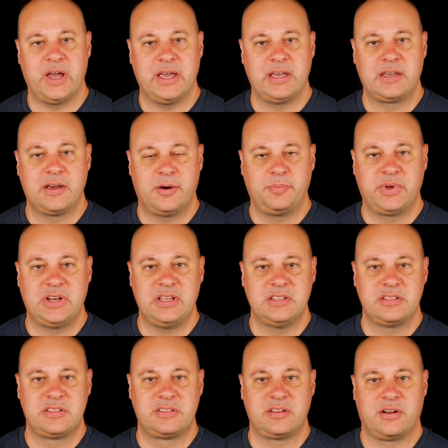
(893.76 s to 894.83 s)
way
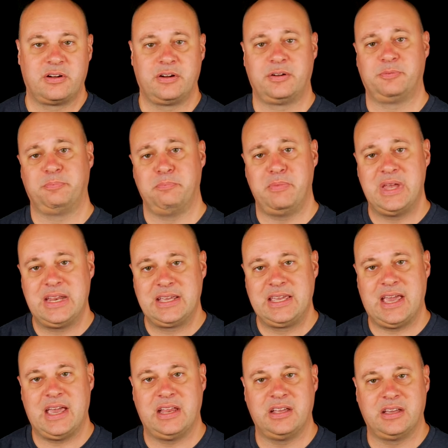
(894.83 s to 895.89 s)
companies are
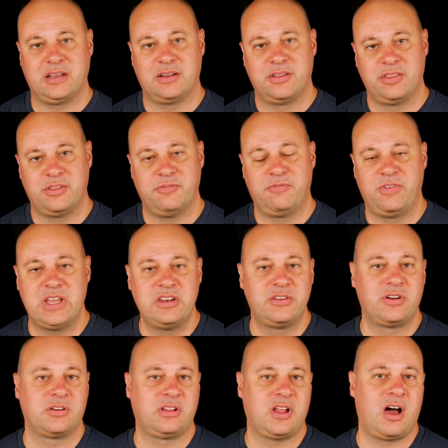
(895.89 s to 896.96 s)
mitigating the
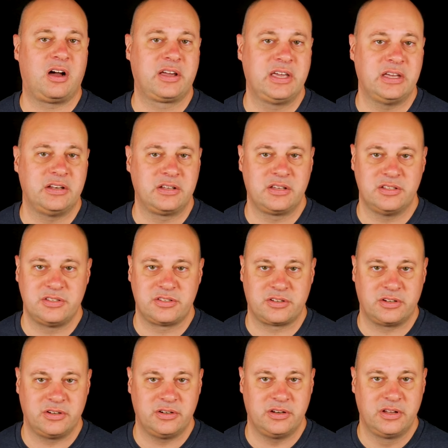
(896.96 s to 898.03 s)
vendor lock-in
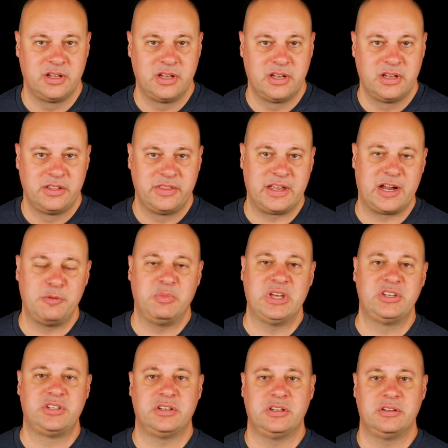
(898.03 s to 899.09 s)
concern that I
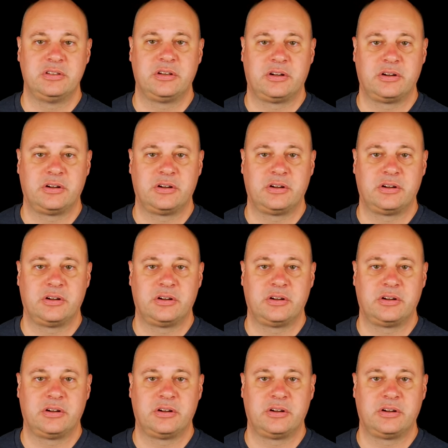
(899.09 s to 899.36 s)
mentioned